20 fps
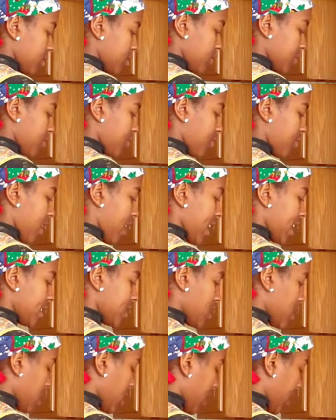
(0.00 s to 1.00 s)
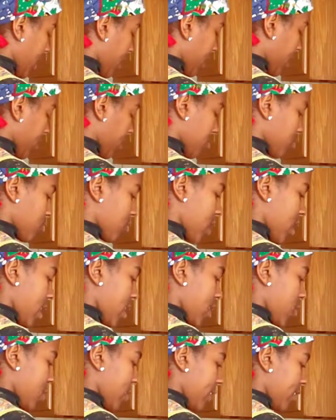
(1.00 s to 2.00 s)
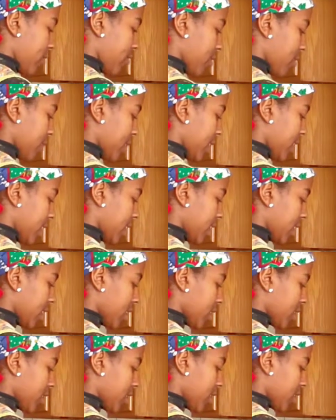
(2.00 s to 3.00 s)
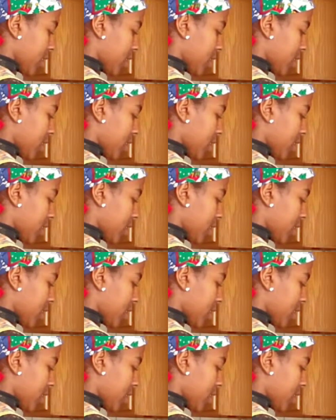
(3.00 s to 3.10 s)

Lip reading: These fries are like running away from me in here.